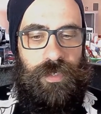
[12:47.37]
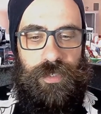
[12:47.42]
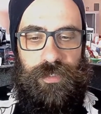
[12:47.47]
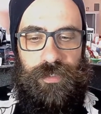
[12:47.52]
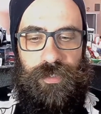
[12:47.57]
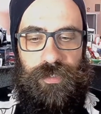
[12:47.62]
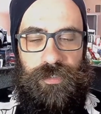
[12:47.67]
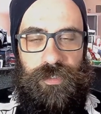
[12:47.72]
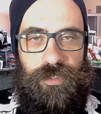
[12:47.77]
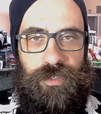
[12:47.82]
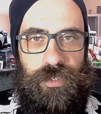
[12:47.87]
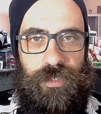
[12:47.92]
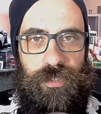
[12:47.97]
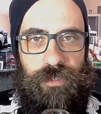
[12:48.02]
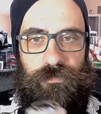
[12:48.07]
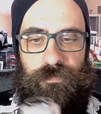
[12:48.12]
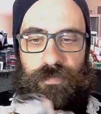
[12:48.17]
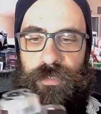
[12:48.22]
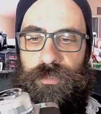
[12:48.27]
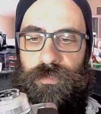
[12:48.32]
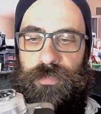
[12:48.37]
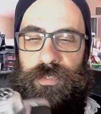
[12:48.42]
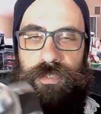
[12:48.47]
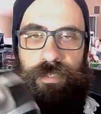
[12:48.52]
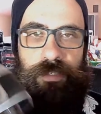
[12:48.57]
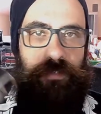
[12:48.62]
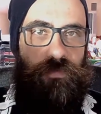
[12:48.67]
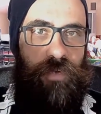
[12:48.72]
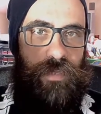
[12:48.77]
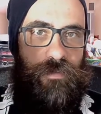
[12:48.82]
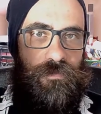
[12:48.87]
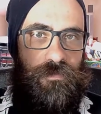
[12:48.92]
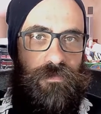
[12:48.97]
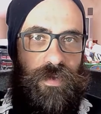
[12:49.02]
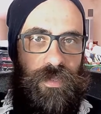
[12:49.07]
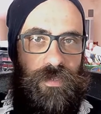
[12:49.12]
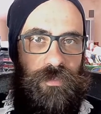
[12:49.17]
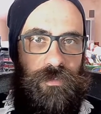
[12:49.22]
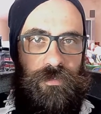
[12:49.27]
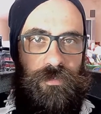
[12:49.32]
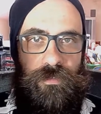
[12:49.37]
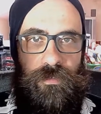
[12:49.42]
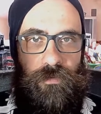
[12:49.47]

He's just taking pictures with his grandfather